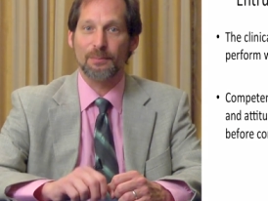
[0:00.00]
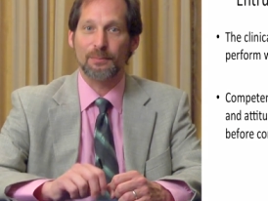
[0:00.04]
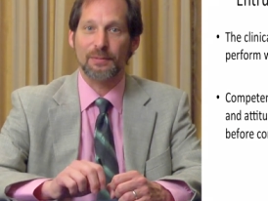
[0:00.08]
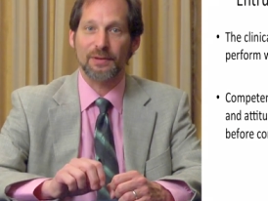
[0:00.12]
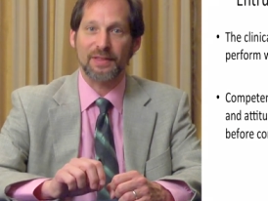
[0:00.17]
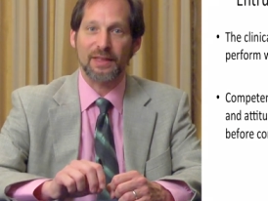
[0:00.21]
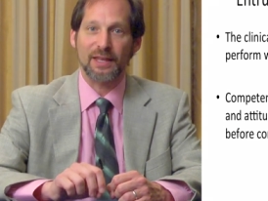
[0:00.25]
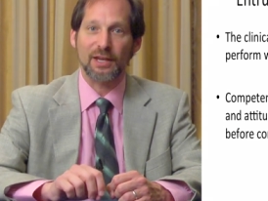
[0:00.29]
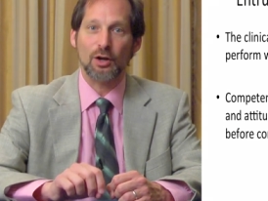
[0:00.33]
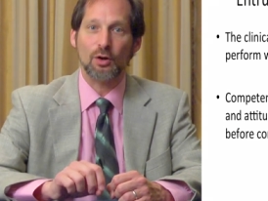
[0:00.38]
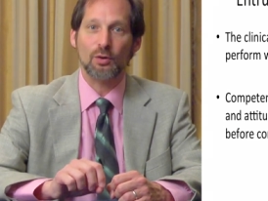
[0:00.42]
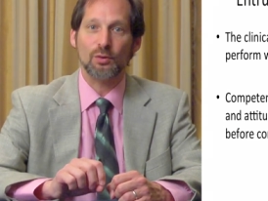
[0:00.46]

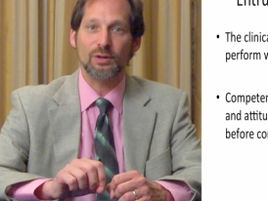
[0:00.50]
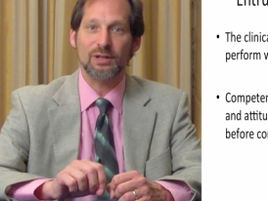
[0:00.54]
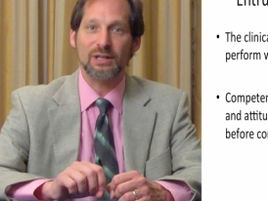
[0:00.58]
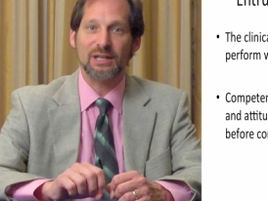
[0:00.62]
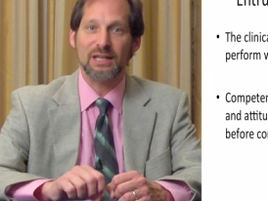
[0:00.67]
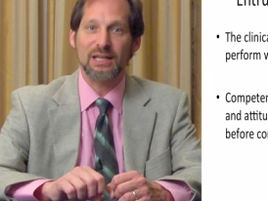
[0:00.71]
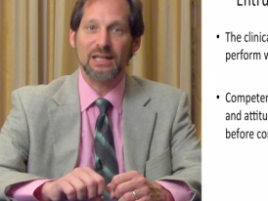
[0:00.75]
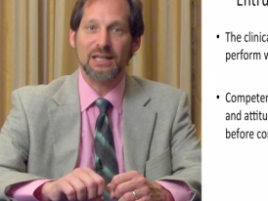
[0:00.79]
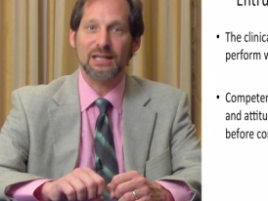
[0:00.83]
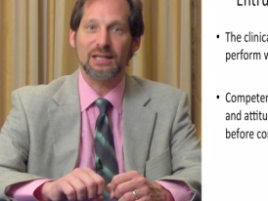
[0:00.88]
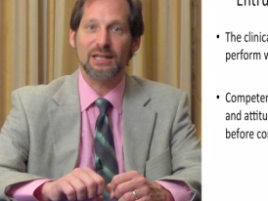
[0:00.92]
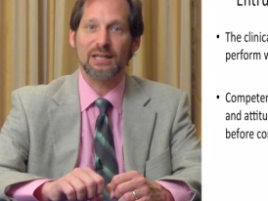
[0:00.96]
but they don't
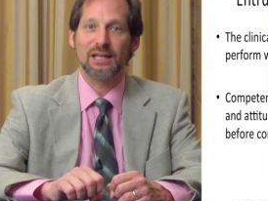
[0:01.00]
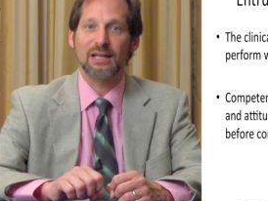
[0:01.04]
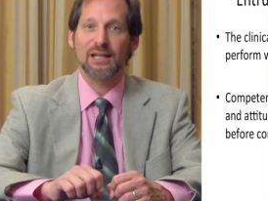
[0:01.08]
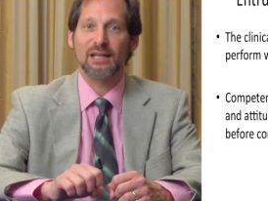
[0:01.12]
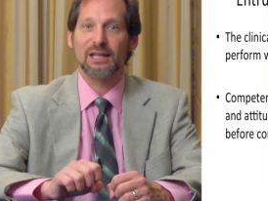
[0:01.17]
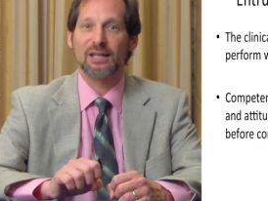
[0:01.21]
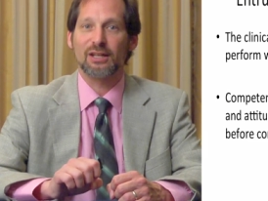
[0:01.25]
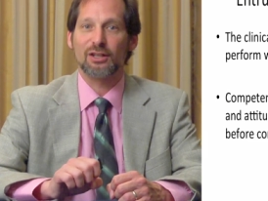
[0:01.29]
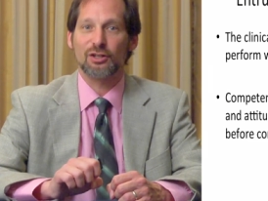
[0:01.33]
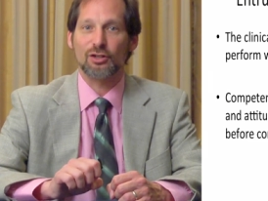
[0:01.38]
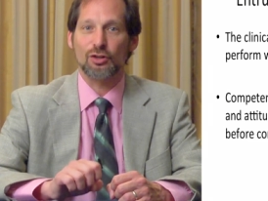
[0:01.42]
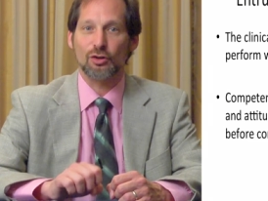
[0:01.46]
need
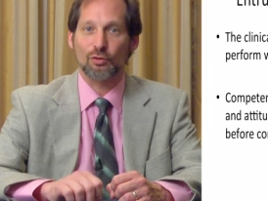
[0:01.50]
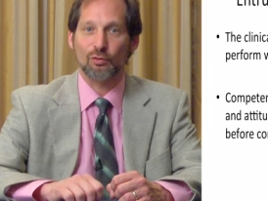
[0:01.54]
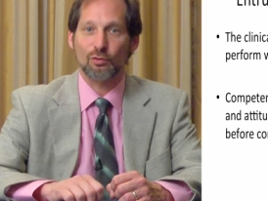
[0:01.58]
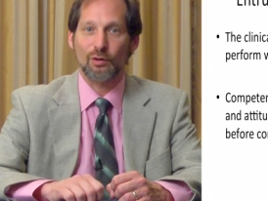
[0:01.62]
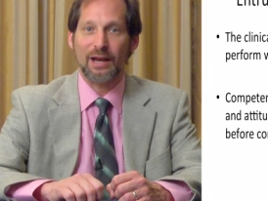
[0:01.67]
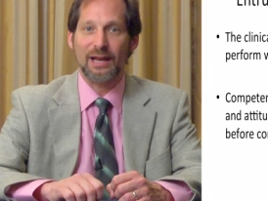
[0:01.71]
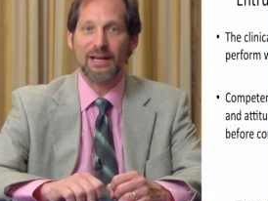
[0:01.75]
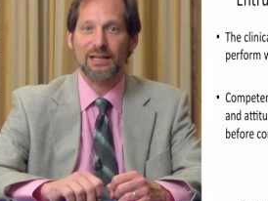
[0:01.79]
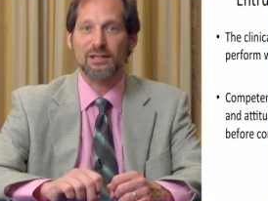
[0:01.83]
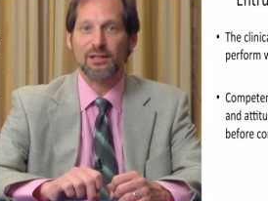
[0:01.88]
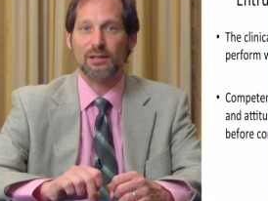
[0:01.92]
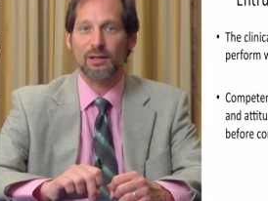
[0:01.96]

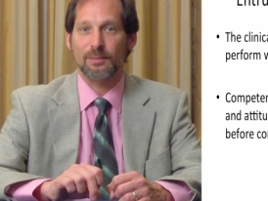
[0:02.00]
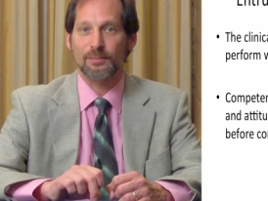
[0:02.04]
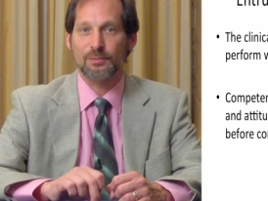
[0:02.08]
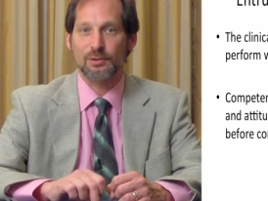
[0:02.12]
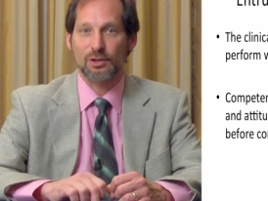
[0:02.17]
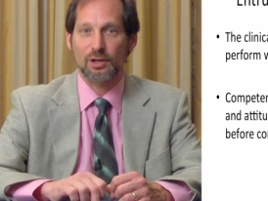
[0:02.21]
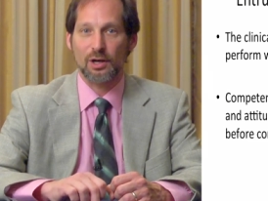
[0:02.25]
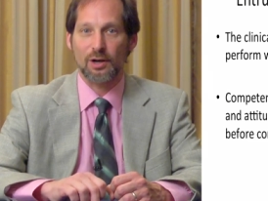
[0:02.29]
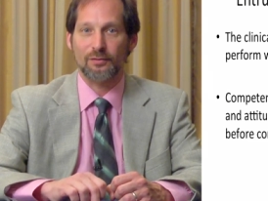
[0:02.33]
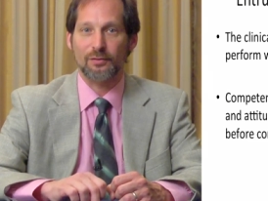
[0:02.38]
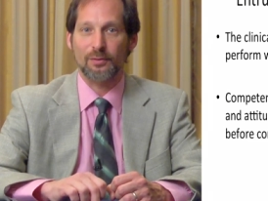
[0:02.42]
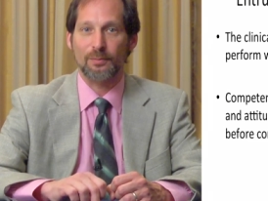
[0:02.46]
direct
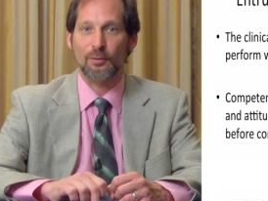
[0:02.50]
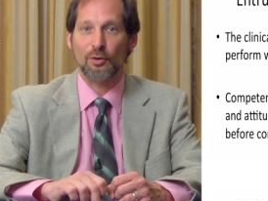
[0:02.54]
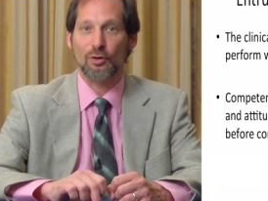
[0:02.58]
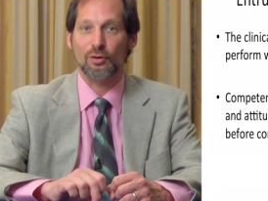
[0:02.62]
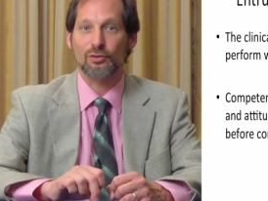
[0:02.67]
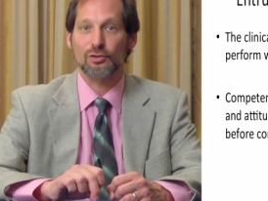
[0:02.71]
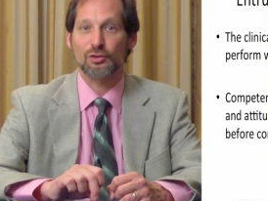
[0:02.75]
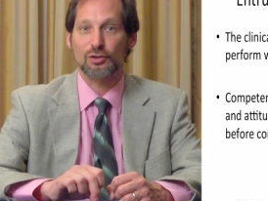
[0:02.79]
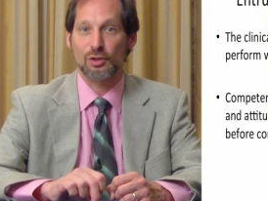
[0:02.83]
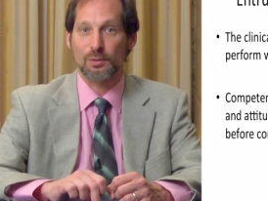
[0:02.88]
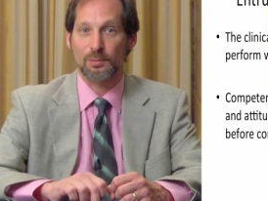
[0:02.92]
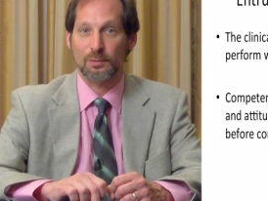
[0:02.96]

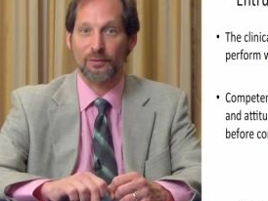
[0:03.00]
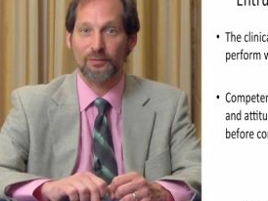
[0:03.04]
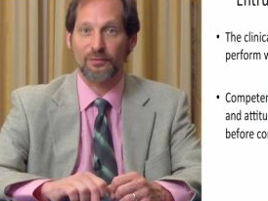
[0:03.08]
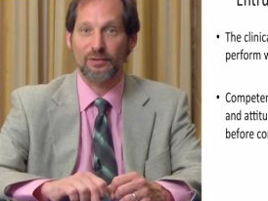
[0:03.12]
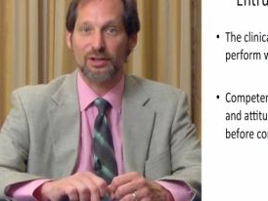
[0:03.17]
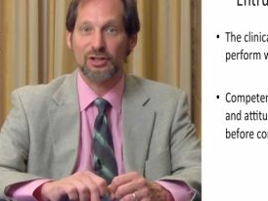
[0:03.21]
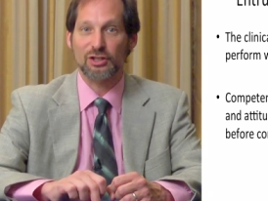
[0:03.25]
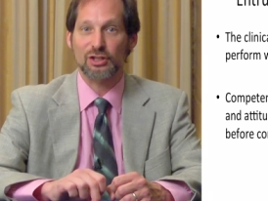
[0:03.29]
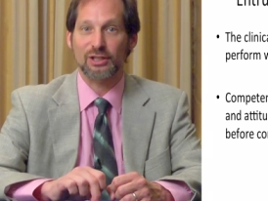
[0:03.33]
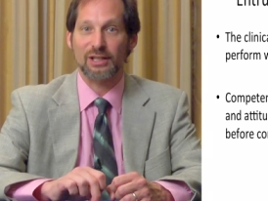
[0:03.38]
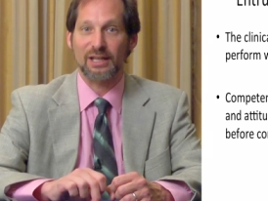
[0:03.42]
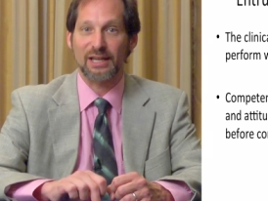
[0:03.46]
observable
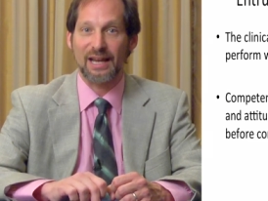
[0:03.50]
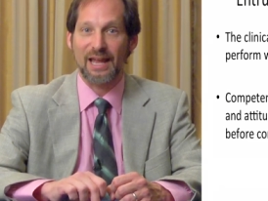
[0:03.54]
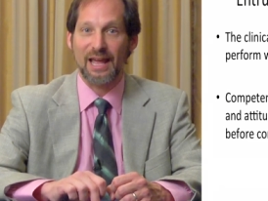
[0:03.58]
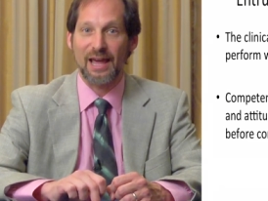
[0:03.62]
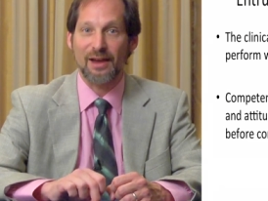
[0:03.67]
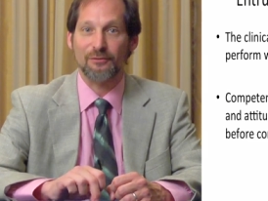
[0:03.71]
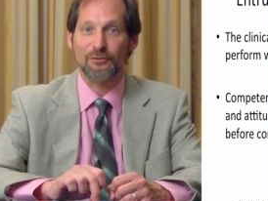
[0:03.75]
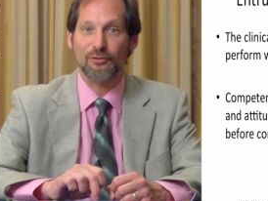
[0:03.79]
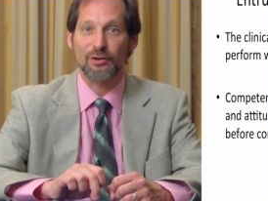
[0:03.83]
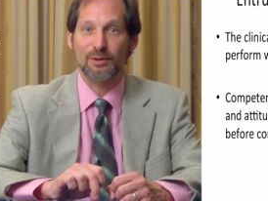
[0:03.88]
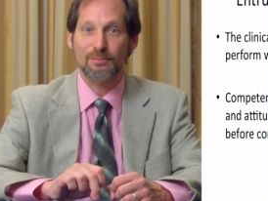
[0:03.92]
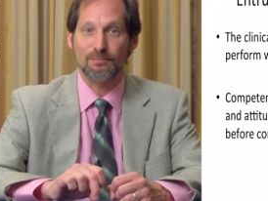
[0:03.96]
supervision at
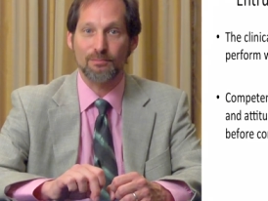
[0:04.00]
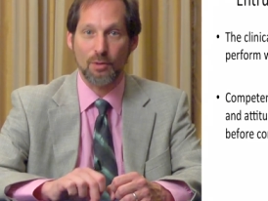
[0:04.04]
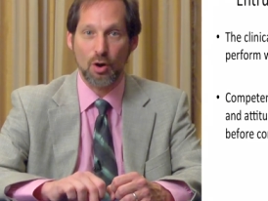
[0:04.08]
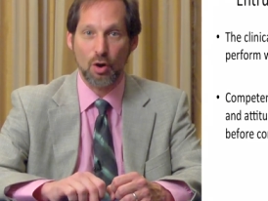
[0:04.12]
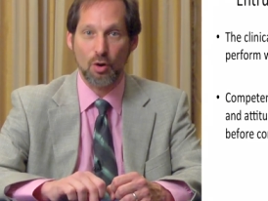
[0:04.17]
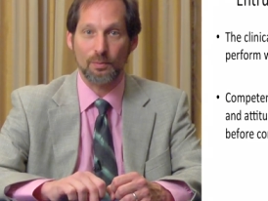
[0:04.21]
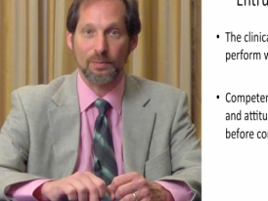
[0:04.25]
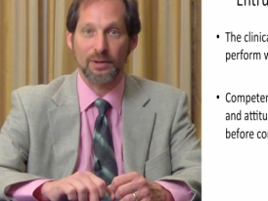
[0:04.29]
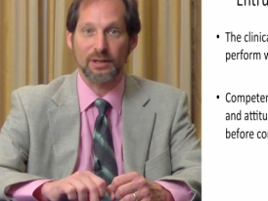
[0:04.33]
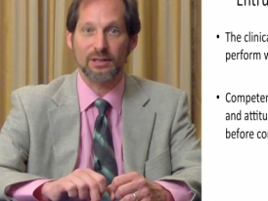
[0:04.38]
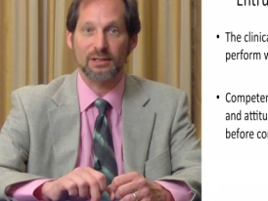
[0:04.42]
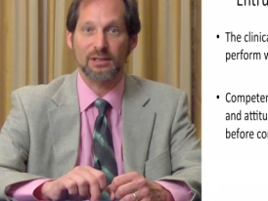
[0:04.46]
every
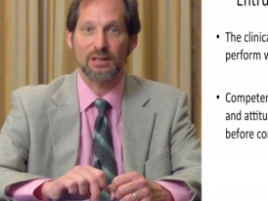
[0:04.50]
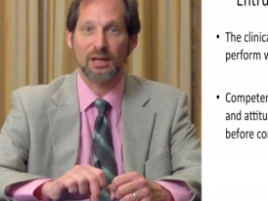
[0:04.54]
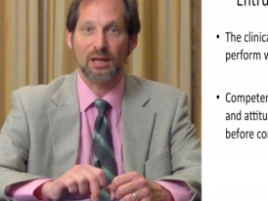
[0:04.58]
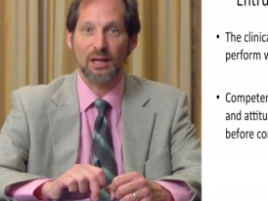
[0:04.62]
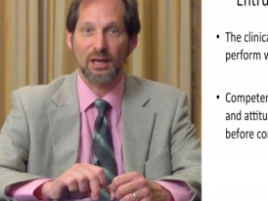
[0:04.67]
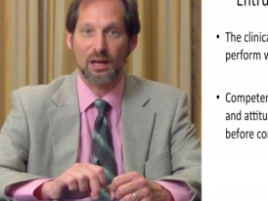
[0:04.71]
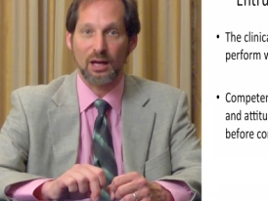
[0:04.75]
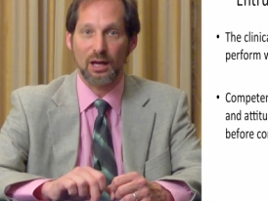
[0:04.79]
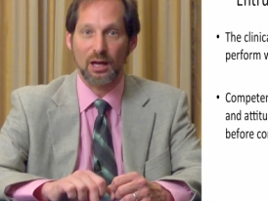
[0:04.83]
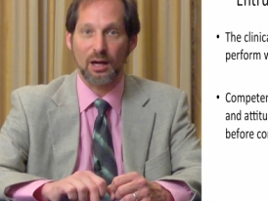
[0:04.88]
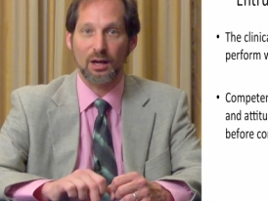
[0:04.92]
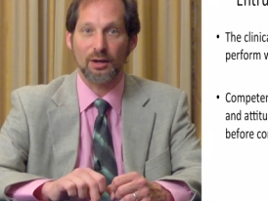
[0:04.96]
moment
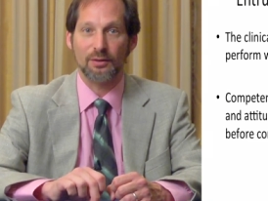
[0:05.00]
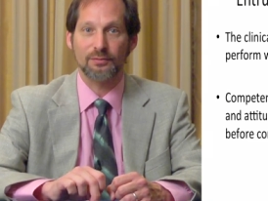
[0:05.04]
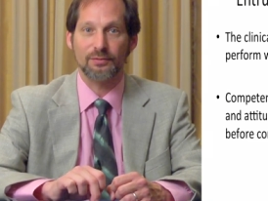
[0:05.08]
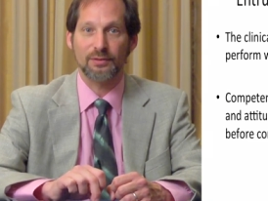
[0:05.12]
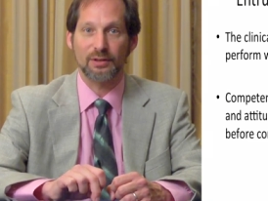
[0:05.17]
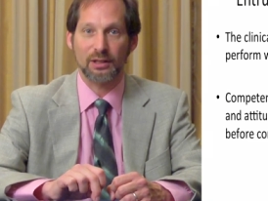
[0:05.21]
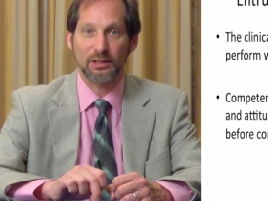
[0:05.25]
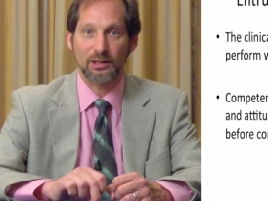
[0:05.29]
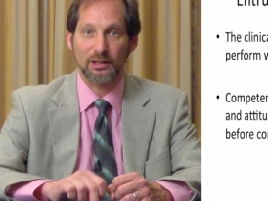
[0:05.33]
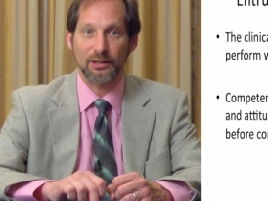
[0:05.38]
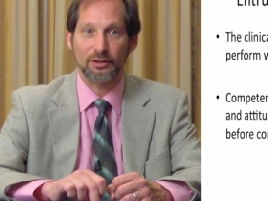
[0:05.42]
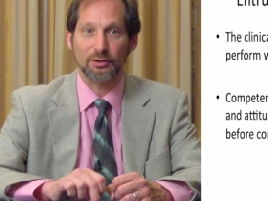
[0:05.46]
of
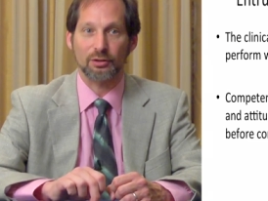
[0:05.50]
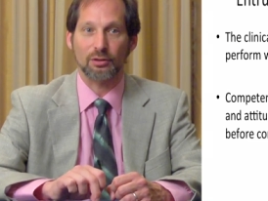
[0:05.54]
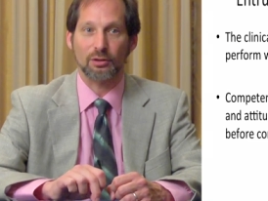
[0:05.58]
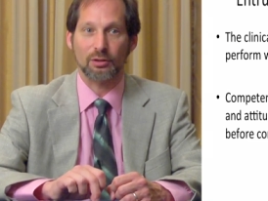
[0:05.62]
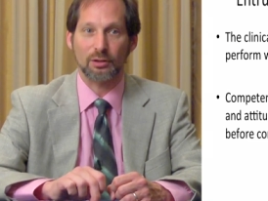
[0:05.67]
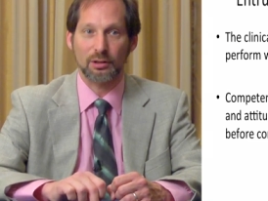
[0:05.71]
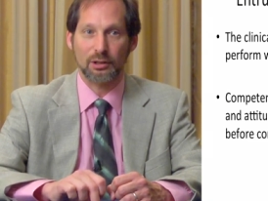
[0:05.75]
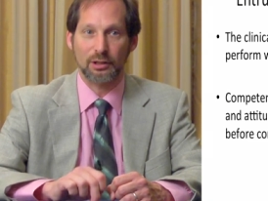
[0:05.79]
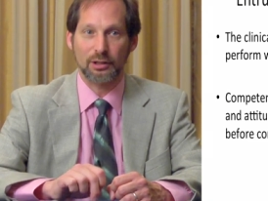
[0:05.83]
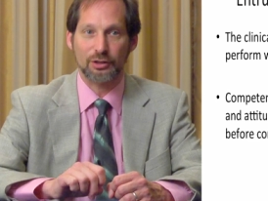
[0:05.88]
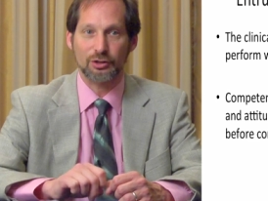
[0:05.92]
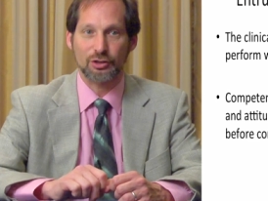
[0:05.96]
the clinical
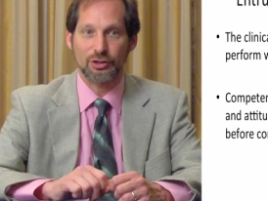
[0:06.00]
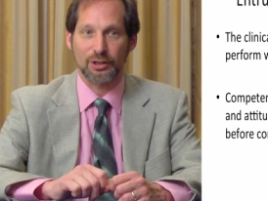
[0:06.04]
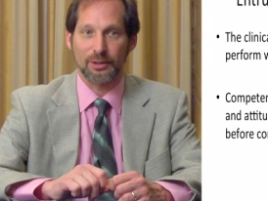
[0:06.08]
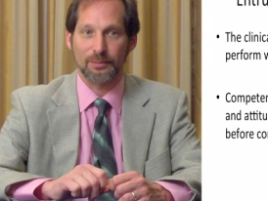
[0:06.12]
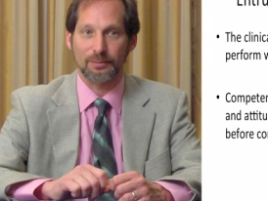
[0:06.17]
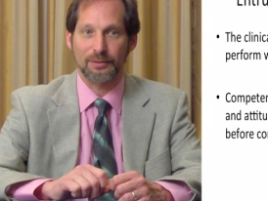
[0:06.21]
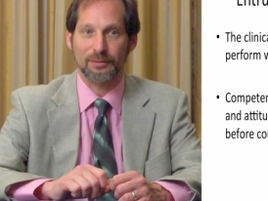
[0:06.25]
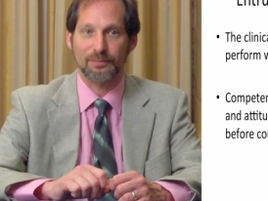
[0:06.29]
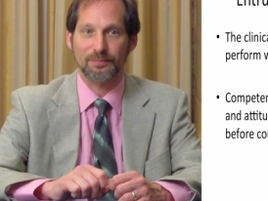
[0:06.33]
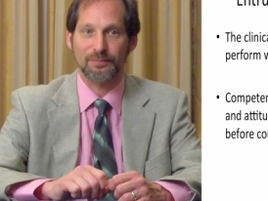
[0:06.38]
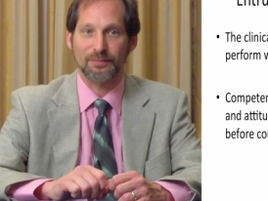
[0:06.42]
clerkship.